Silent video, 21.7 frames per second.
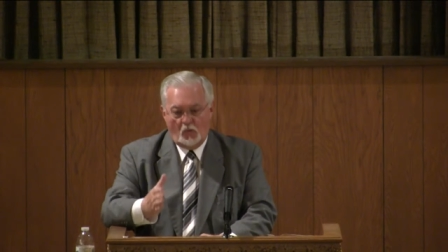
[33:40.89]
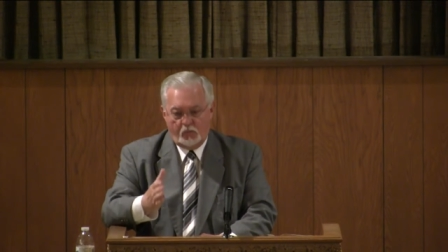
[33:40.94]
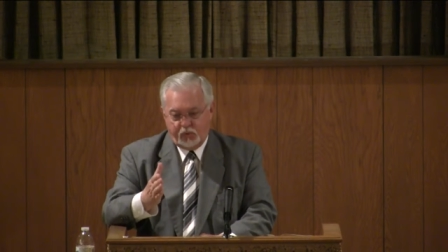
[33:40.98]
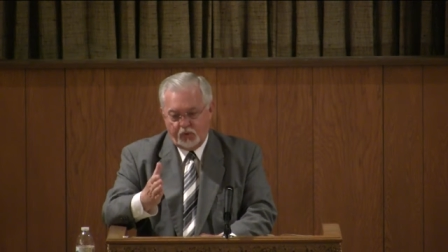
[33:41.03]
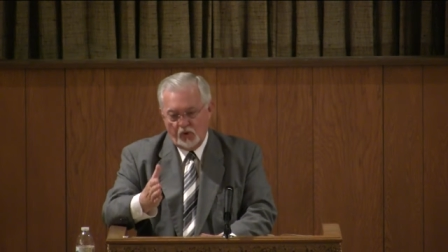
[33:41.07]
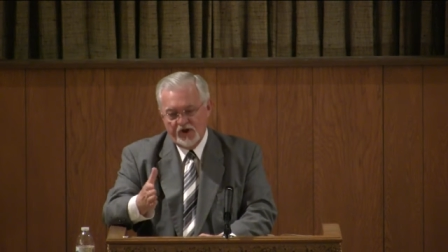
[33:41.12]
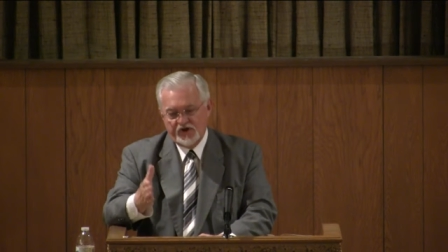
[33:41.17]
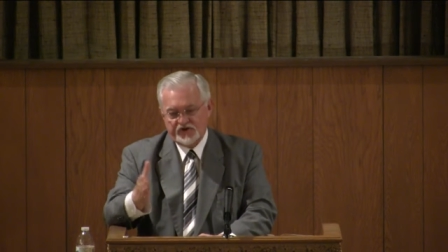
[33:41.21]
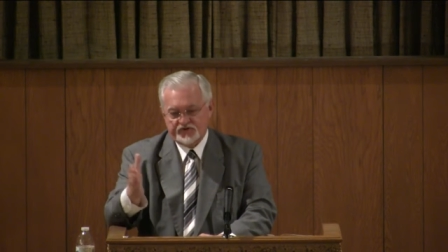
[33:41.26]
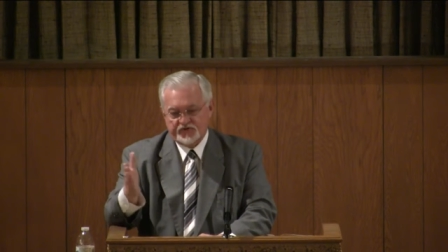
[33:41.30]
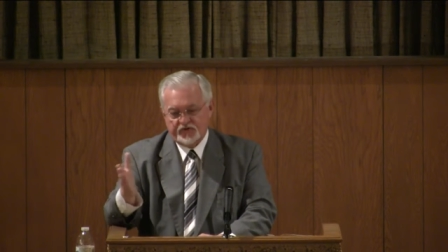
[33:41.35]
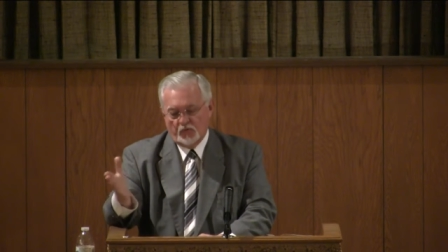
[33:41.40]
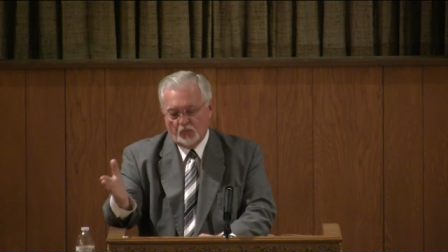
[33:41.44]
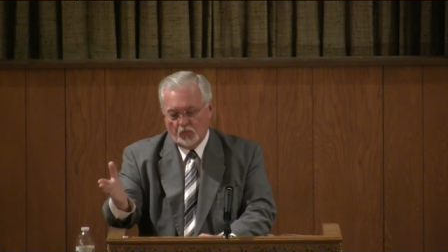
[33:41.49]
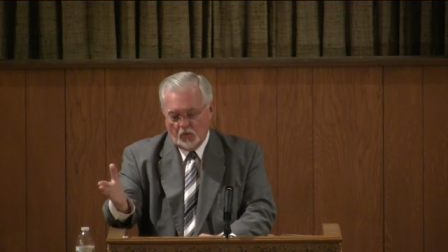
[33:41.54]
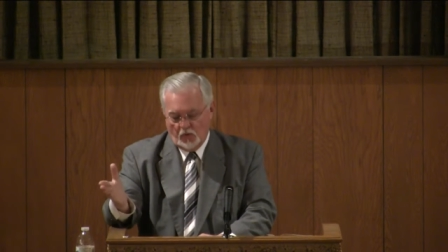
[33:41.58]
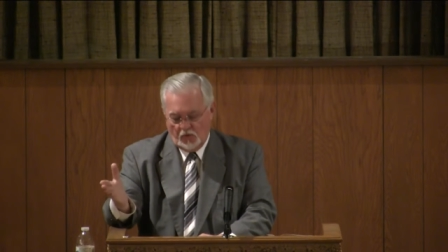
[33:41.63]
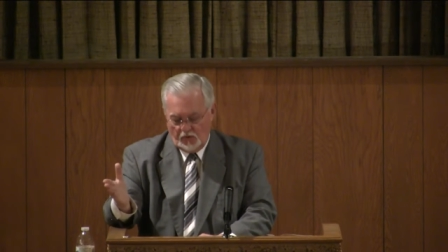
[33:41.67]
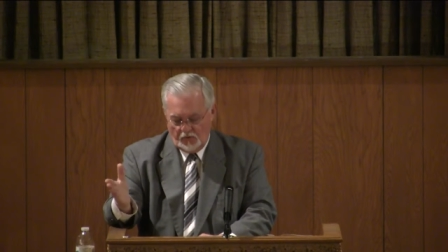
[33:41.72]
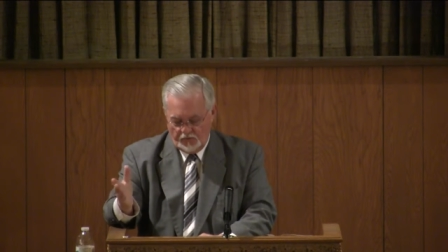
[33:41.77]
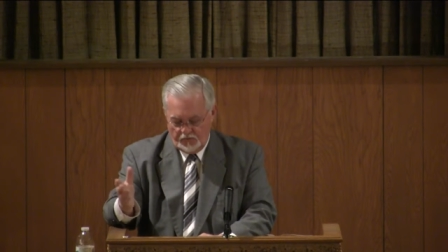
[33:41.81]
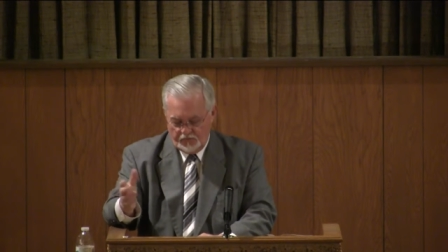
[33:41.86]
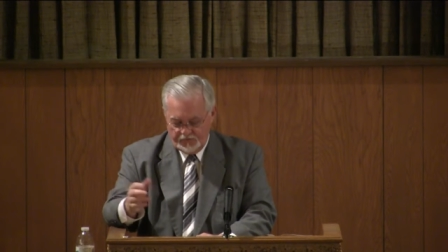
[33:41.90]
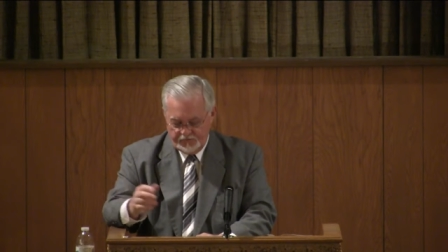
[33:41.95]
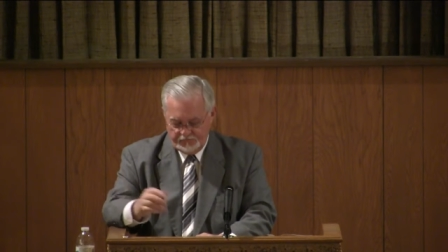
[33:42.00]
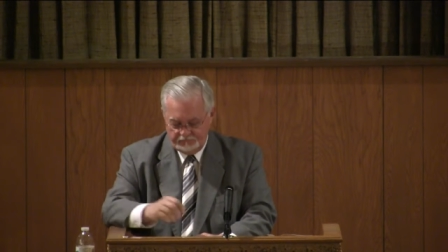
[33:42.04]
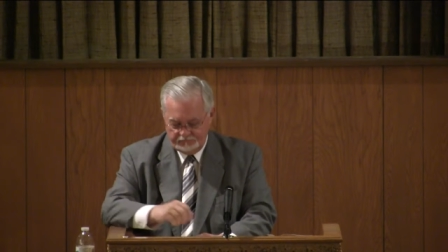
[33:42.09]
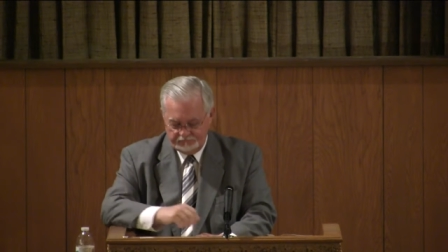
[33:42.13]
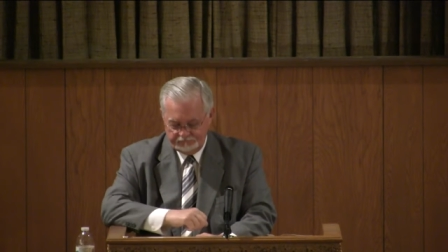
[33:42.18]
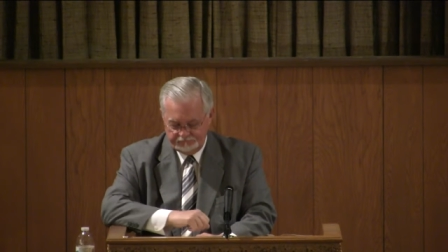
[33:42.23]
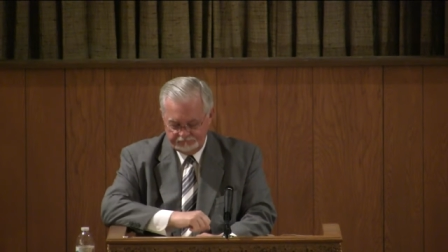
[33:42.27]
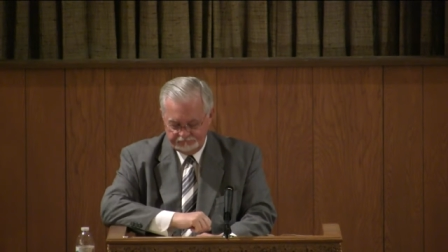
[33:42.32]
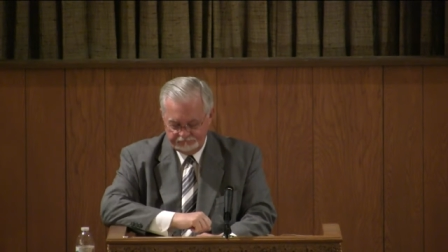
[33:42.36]
preached the word
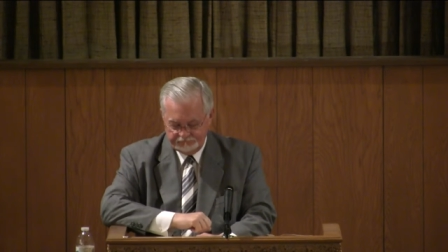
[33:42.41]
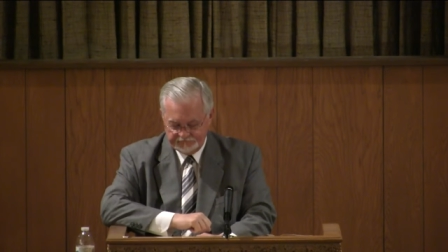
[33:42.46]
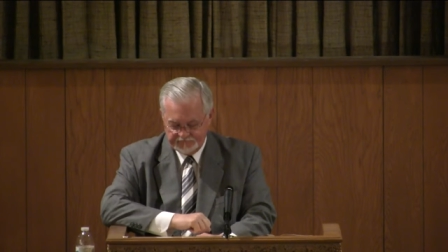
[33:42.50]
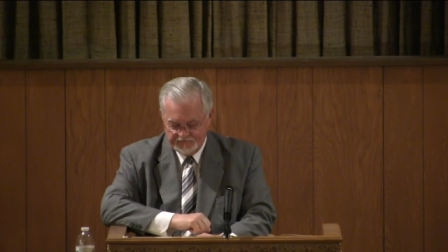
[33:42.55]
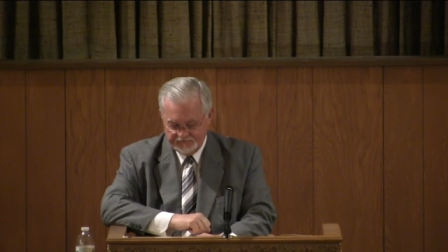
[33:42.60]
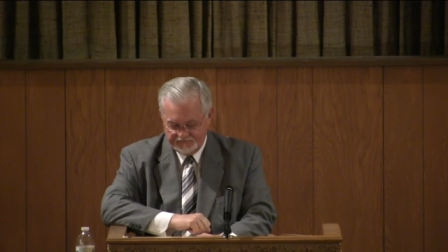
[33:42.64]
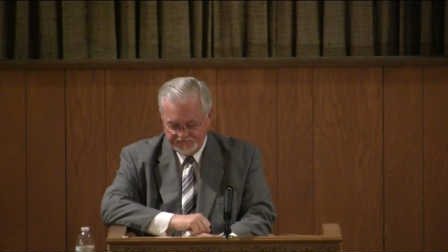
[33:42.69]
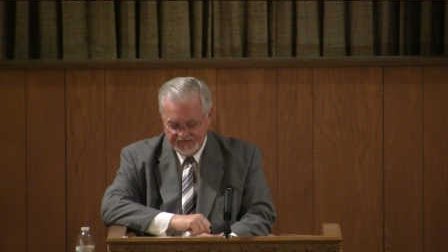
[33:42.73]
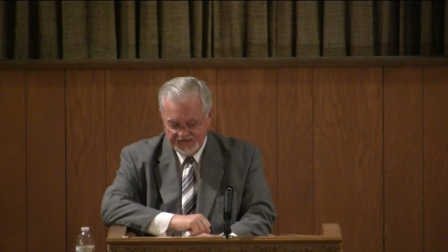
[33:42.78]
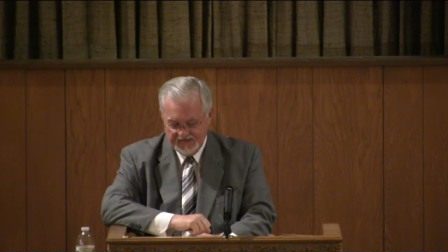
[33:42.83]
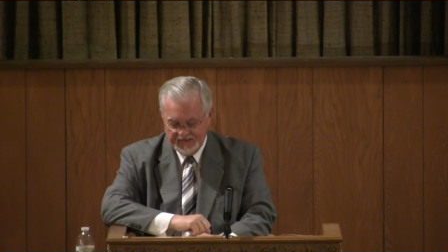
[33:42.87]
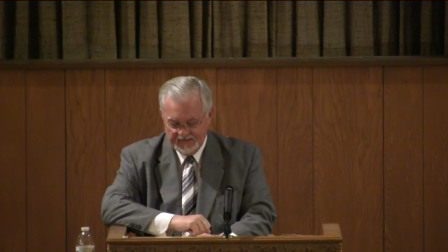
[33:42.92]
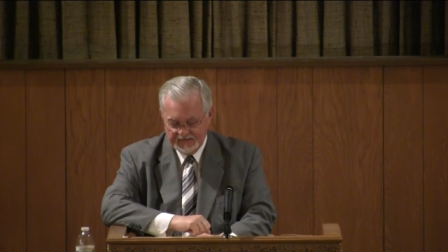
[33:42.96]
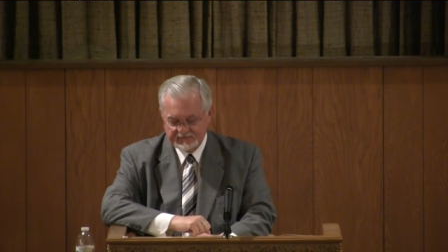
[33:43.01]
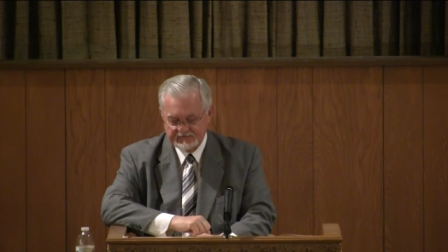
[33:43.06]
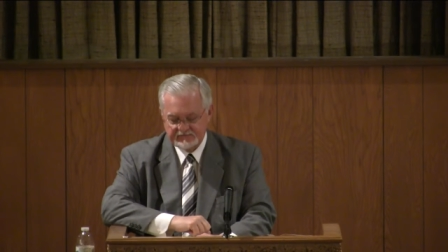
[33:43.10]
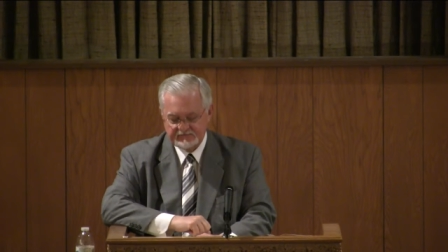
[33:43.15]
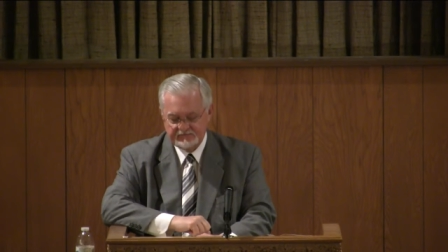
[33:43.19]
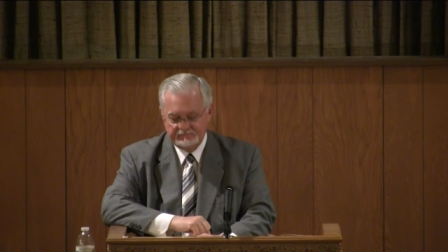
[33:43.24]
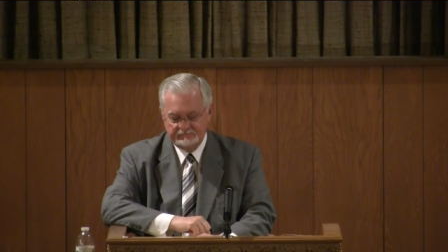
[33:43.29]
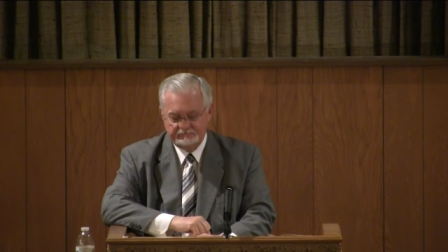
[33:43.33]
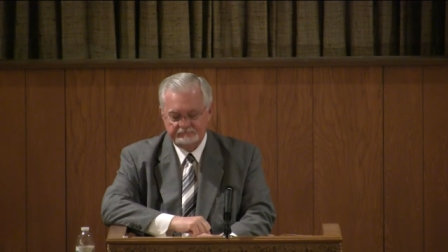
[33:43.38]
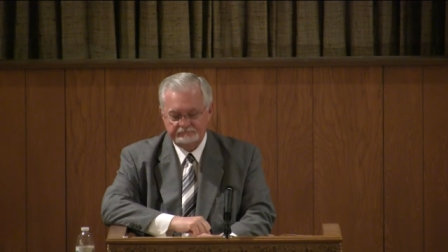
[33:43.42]
to Felix.